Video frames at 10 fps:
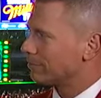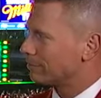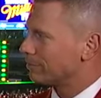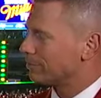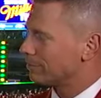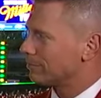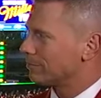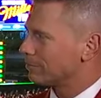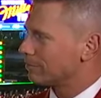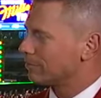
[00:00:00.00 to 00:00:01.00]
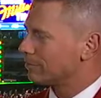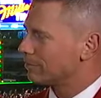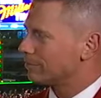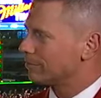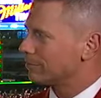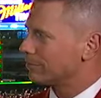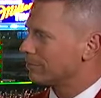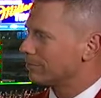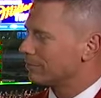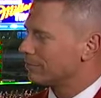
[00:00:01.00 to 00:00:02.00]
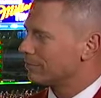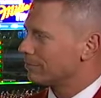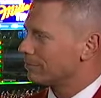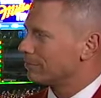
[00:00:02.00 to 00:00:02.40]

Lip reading: [no speech]